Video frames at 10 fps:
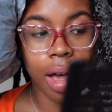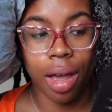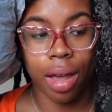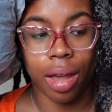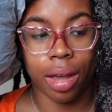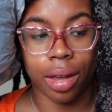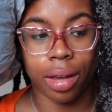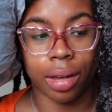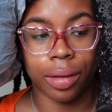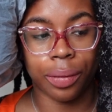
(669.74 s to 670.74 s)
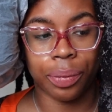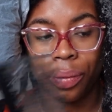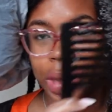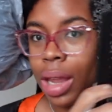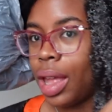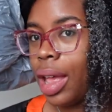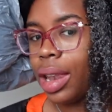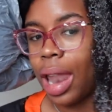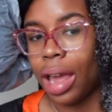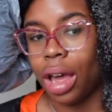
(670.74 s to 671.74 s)
uh,
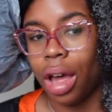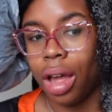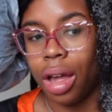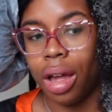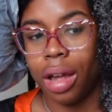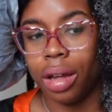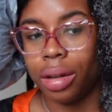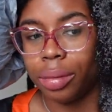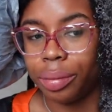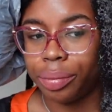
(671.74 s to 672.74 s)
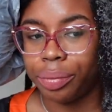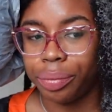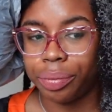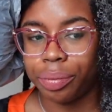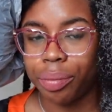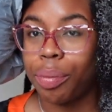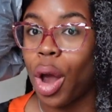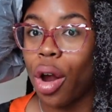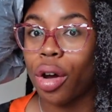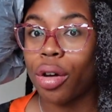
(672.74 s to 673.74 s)
like a um,
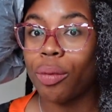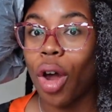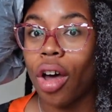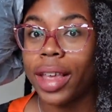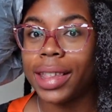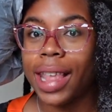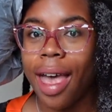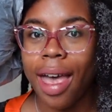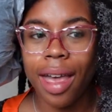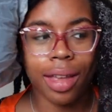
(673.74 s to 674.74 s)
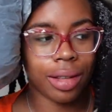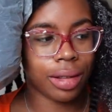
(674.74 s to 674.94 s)
perm rod set.